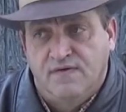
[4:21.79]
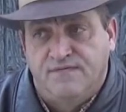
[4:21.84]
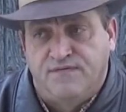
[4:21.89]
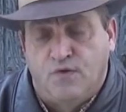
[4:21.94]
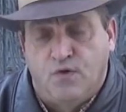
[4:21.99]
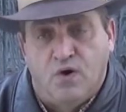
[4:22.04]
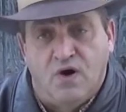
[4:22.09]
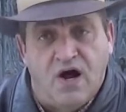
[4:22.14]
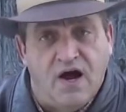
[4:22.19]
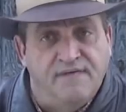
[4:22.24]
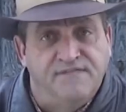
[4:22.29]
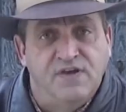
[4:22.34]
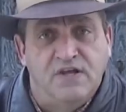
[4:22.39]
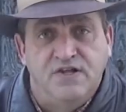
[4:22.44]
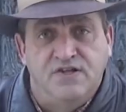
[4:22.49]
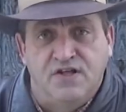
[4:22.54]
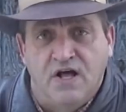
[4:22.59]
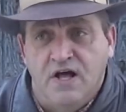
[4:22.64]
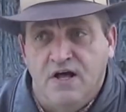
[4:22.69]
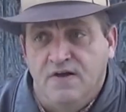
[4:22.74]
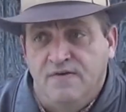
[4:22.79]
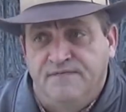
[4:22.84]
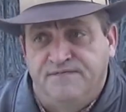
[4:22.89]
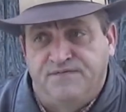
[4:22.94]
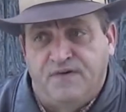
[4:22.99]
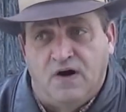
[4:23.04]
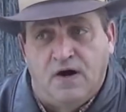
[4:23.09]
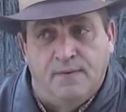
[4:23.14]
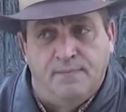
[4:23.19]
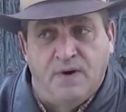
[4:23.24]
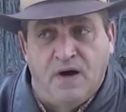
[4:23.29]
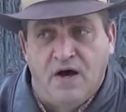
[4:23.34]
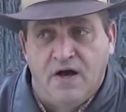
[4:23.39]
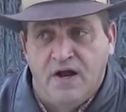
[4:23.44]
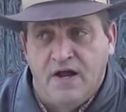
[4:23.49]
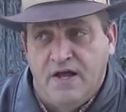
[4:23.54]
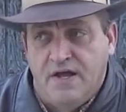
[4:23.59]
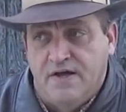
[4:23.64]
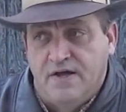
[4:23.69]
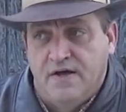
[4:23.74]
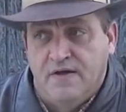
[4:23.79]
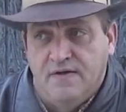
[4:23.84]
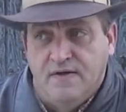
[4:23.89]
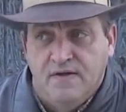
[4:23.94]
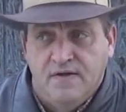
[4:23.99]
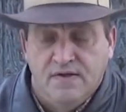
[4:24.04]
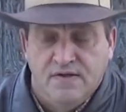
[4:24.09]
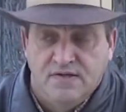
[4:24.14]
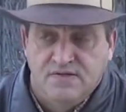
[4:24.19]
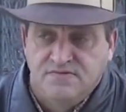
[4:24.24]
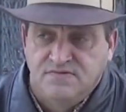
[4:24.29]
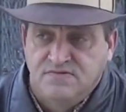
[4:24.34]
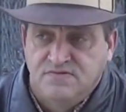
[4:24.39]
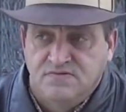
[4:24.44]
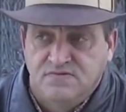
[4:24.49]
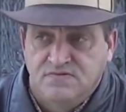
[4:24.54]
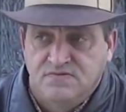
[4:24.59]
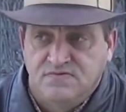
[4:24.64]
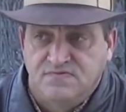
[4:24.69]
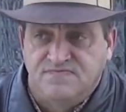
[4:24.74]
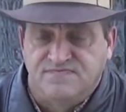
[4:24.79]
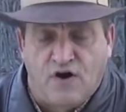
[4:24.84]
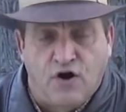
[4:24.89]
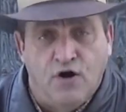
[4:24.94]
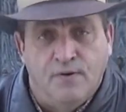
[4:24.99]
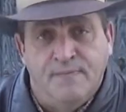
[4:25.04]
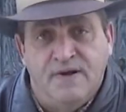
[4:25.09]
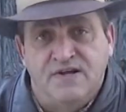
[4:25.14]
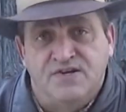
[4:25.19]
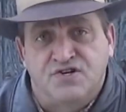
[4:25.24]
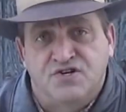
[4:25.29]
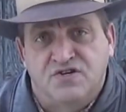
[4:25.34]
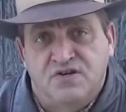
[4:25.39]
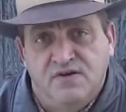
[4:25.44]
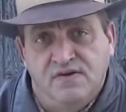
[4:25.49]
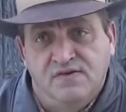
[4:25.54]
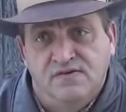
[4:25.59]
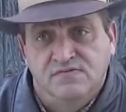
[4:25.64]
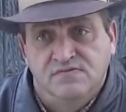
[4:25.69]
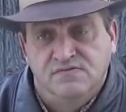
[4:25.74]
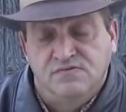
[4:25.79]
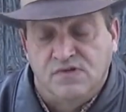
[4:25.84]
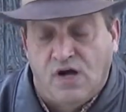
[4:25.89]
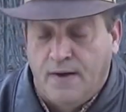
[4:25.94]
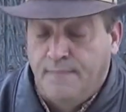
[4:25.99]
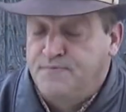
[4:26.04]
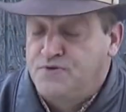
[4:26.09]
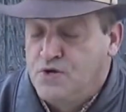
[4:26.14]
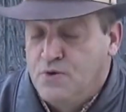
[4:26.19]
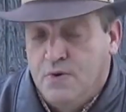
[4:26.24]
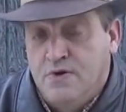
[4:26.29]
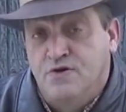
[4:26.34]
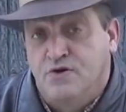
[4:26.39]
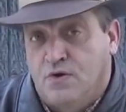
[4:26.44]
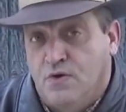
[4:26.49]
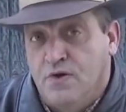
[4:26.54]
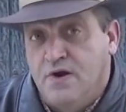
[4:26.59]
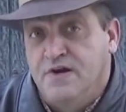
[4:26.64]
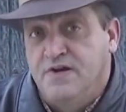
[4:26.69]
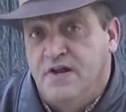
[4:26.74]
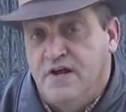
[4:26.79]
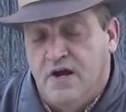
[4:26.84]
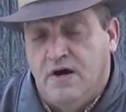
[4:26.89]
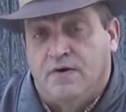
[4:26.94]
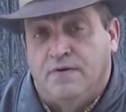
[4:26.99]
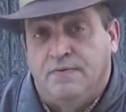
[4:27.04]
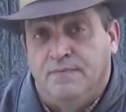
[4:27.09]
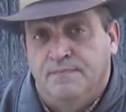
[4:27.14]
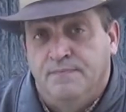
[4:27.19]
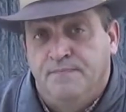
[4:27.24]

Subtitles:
for everything from hunting varmints up to including deer.